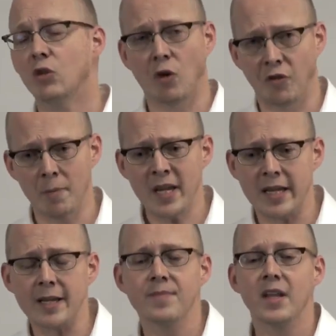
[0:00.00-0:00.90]
So for
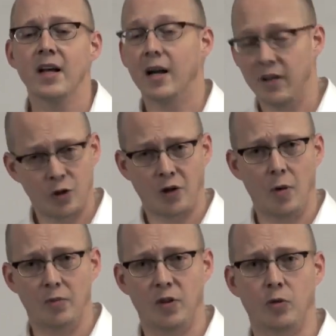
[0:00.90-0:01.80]
me, here's
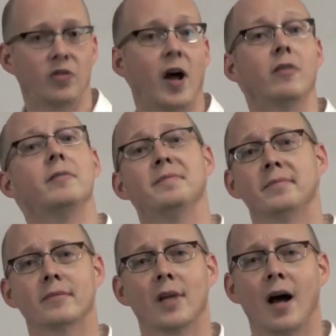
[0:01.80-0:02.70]
how this would sound.
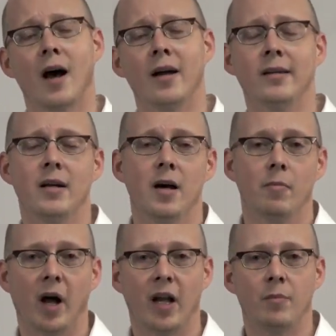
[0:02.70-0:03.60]
Hi,
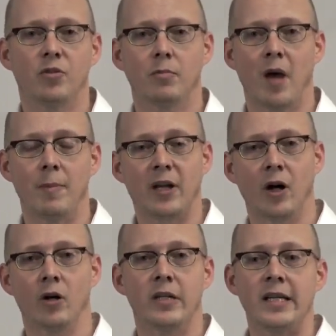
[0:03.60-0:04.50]
my name's Matt
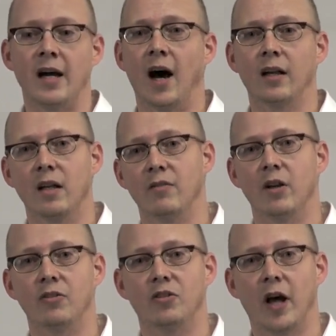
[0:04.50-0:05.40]
McGarity. I live
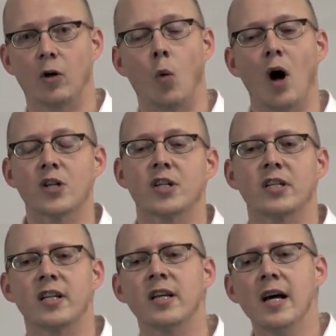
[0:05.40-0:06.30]
in Seattle,
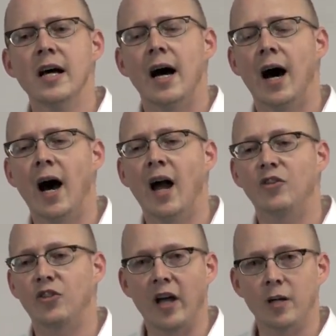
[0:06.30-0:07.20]
Washington. I
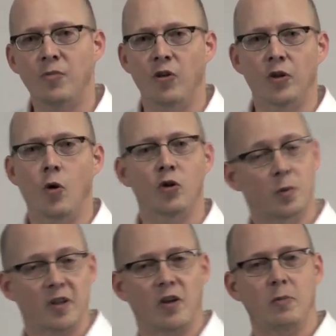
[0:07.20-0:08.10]
signed up for the course
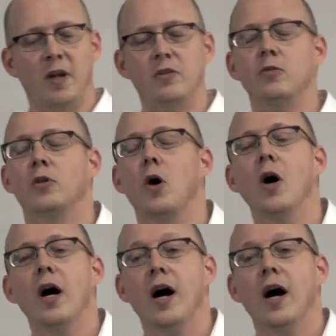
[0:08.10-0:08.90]
because I was paid to. No,